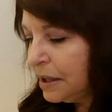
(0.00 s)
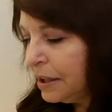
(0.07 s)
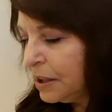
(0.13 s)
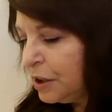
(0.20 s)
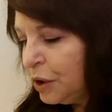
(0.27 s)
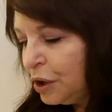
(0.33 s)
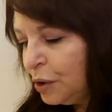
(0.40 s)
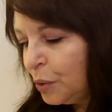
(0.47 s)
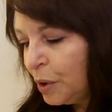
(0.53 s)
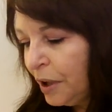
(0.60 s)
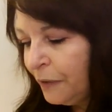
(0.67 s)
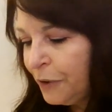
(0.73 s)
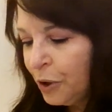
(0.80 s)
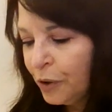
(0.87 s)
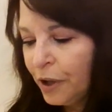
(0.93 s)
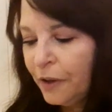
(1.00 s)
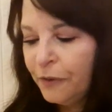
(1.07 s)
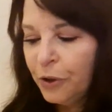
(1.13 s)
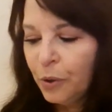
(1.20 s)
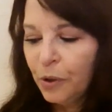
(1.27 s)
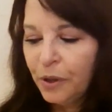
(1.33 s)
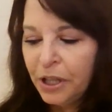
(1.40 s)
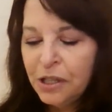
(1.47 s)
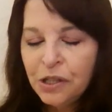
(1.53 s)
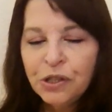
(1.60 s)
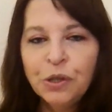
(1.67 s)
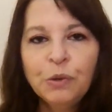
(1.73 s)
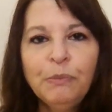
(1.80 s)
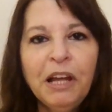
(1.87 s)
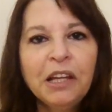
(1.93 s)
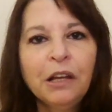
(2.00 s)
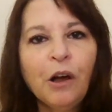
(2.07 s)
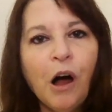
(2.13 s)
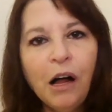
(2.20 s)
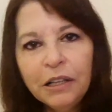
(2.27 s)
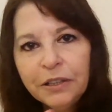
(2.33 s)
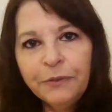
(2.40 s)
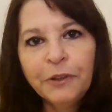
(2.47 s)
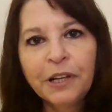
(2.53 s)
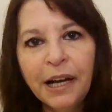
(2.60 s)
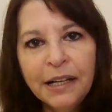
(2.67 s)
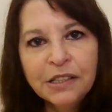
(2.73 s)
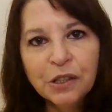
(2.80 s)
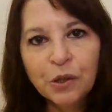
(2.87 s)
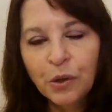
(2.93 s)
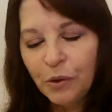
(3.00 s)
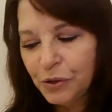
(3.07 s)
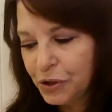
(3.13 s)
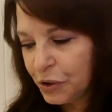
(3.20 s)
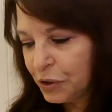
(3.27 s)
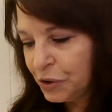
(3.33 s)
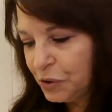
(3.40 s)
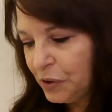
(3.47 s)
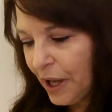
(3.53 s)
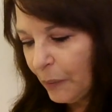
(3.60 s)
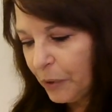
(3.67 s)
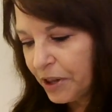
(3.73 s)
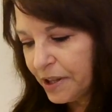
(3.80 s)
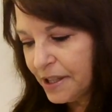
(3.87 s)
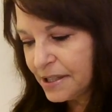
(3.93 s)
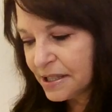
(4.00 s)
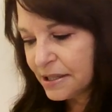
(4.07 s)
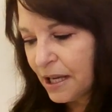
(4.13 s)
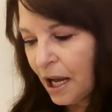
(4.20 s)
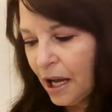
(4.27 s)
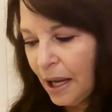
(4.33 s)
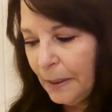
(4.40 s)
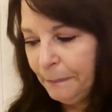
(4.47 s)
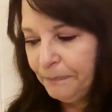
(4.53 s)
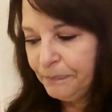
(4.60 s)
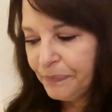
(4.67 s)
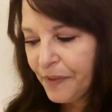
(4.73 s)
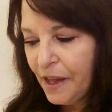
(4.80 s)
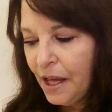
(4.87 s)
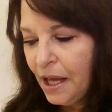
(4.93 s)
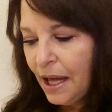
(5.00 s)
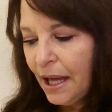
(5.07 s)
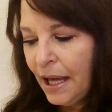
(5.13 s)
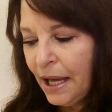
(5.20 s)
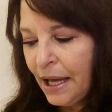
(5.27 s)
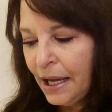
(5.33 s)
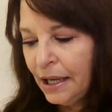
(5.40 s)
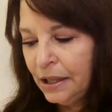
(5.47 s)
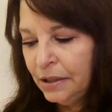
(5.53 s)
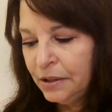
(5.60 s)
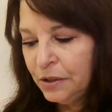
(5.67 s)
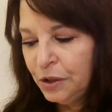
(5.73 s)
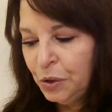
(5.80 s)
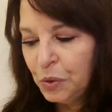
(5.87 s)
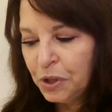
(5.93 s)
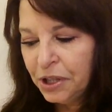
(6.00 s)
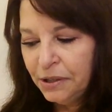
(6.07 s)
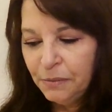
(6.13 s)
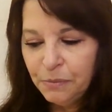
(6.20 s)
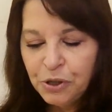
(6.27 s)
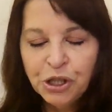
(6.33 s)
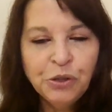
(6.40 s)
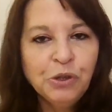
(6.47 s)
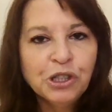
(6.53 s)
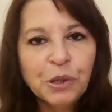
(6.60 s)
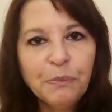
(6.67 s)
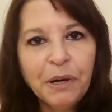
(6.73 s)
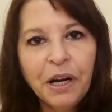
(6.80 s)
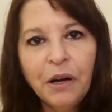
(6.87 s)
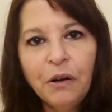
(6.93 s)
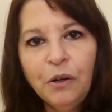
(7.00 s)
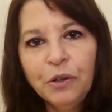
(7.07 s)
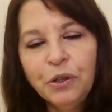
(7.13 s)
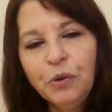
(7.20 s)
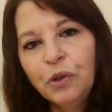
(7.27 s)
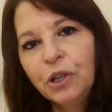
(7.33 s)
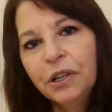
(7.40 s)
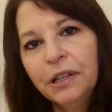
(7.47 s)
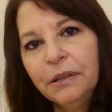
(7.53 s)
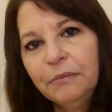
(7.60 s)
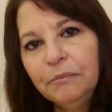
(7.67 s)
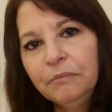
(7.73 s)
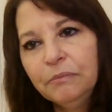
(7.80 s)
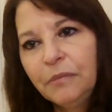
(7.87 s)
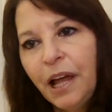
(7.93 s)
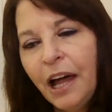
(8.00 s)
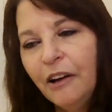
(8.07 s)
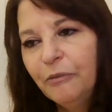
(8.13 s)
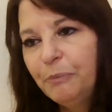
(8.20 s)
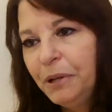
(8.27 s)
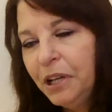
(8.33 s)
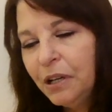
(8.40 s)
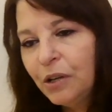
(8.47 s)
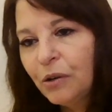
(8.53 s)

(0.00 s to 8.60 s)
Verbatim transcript: if, you're, if you're into making all different kinds of curls, you can do that with this. Um, and you can choose your barrel. You can have big